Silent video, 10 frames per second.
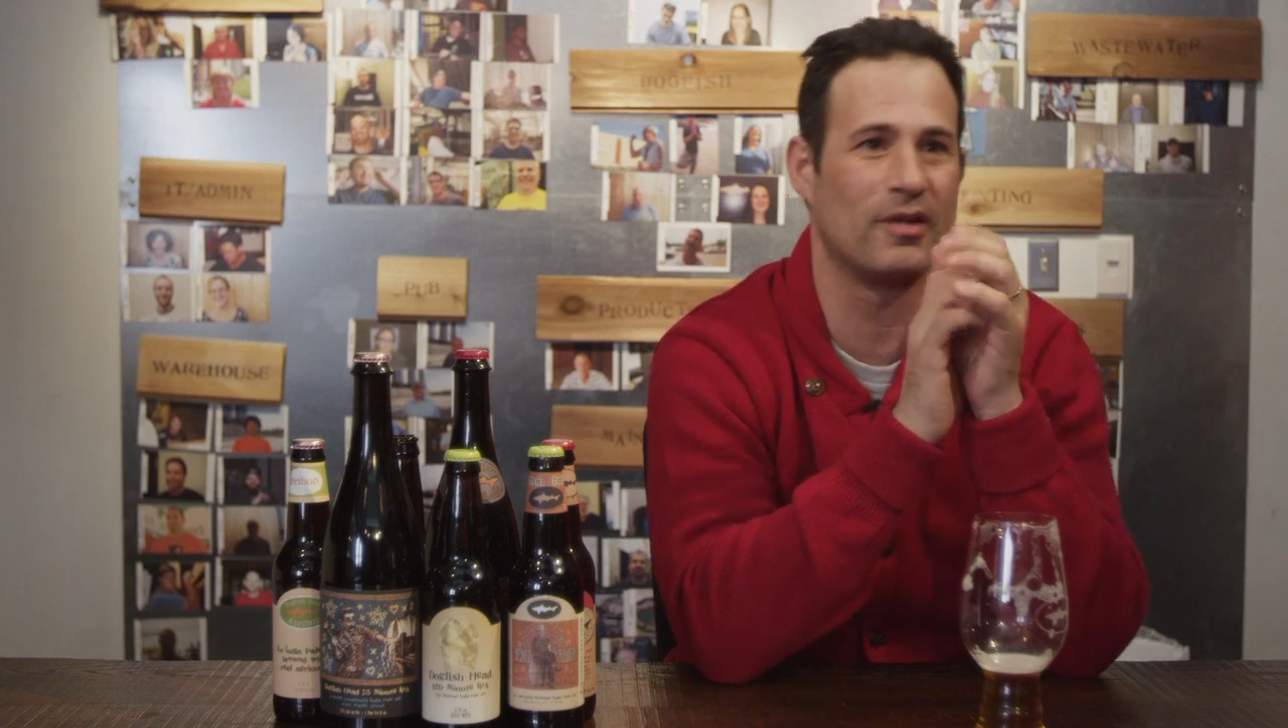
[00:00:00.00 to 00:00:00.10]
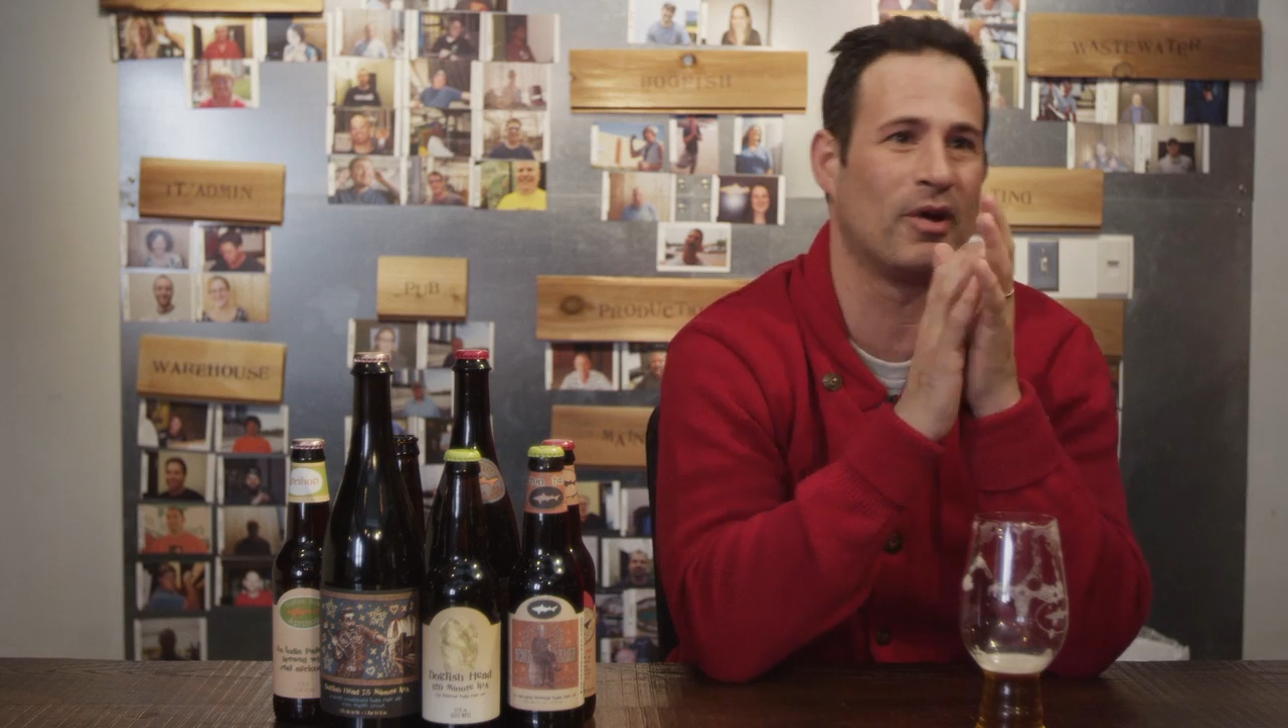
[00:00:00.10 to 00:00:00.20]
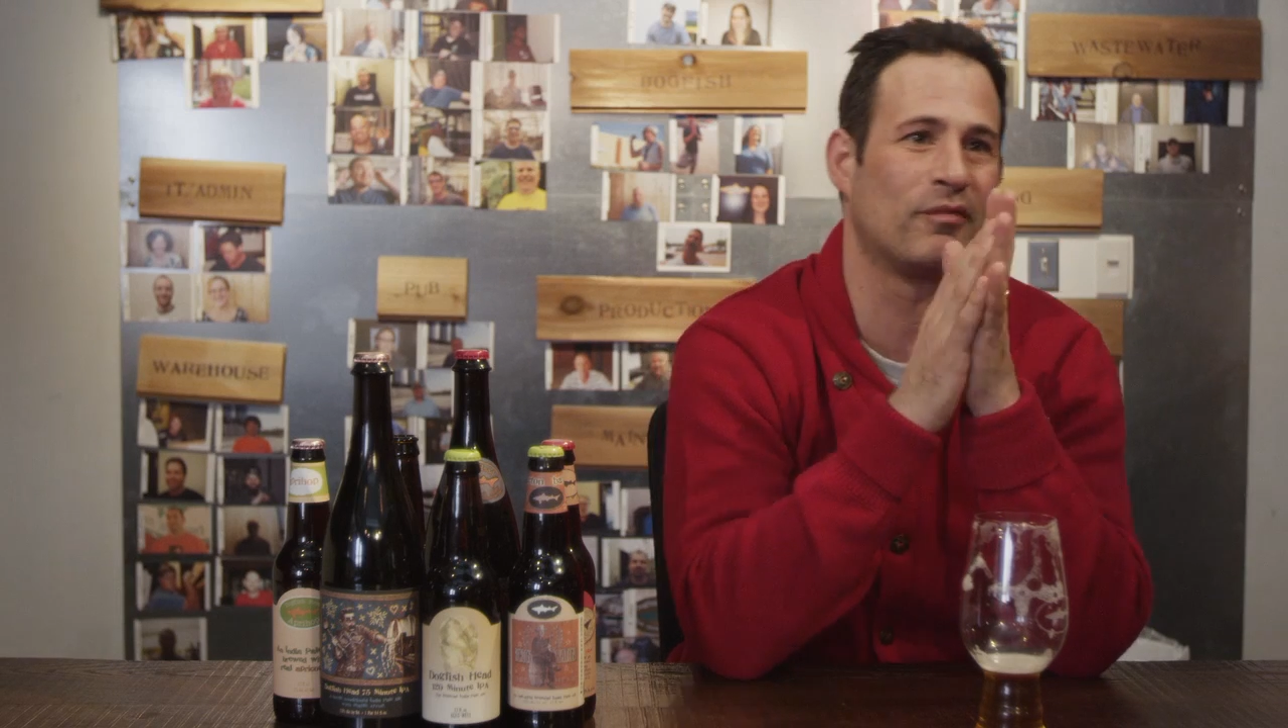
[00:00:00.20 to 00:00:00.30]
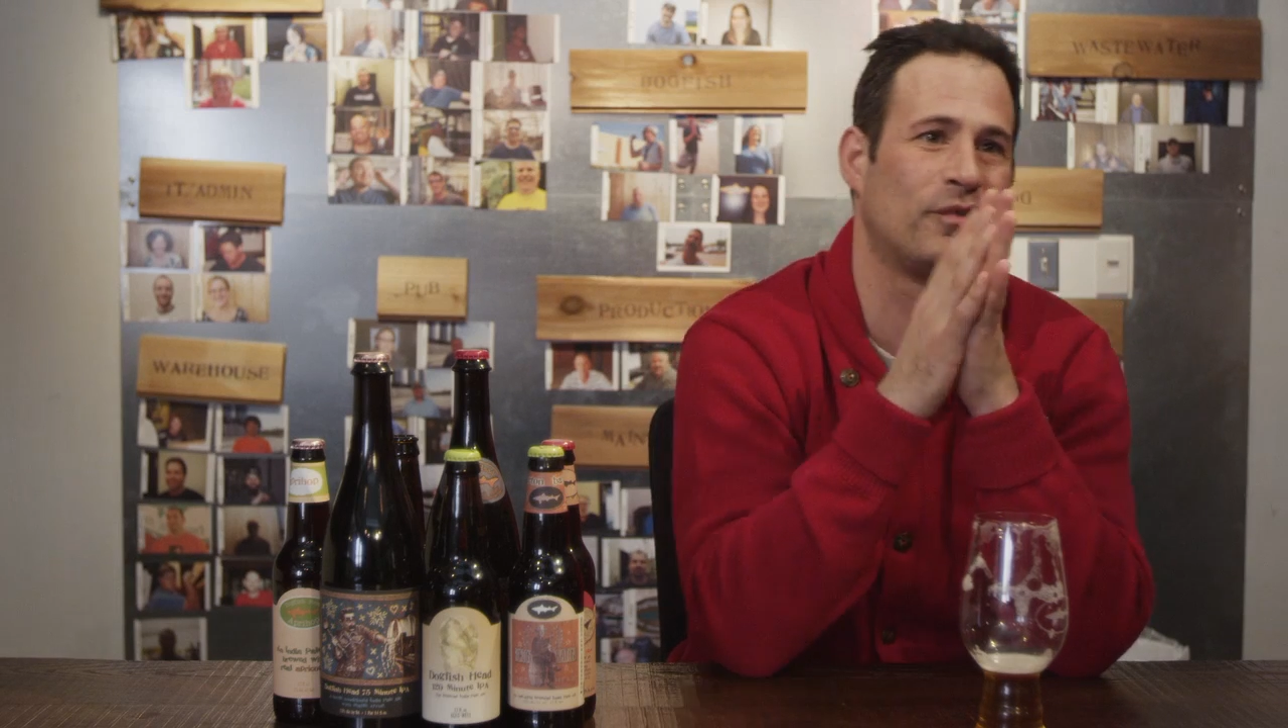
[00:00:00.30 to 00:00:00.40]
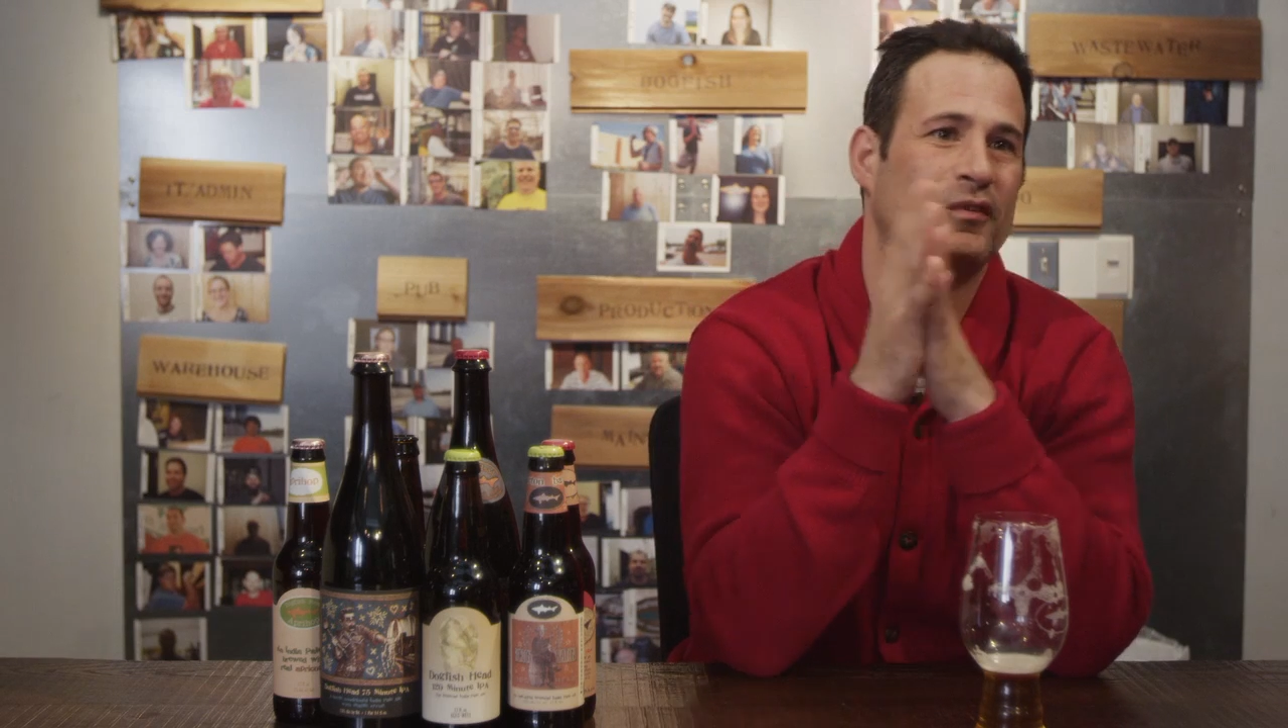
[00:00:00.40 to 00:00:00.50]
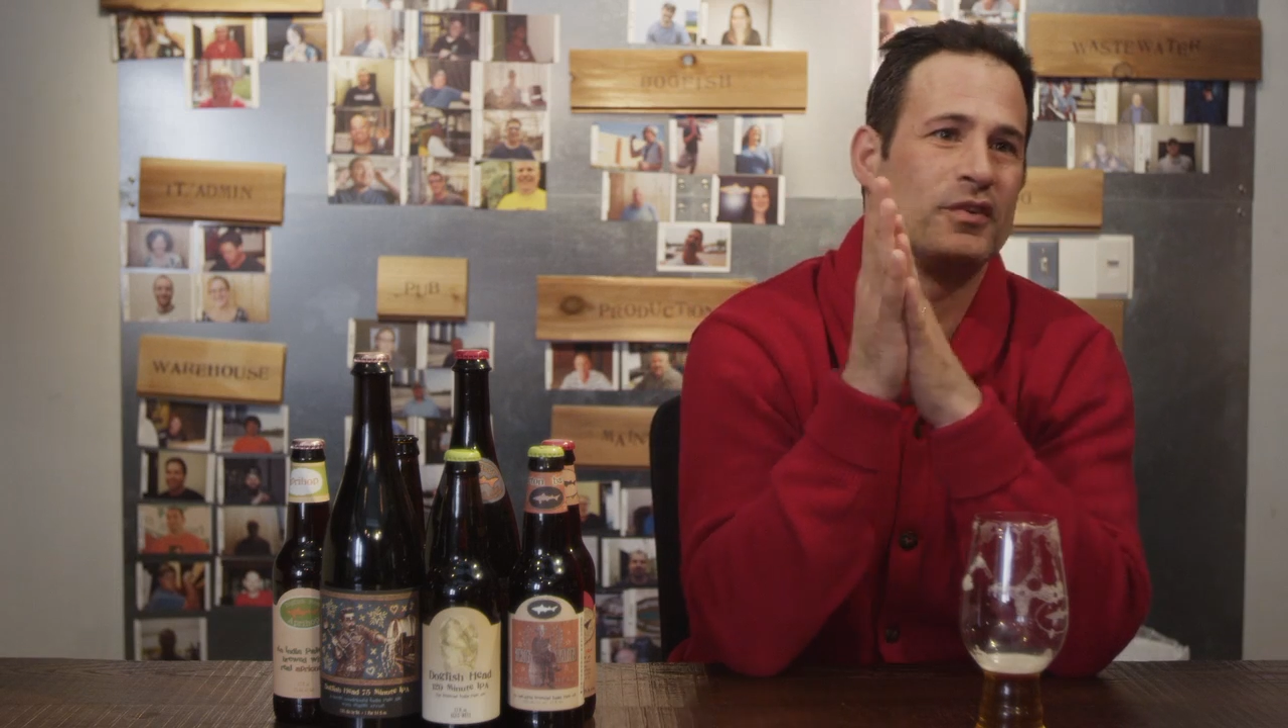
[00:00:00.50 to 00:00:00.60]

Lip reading: about 50 or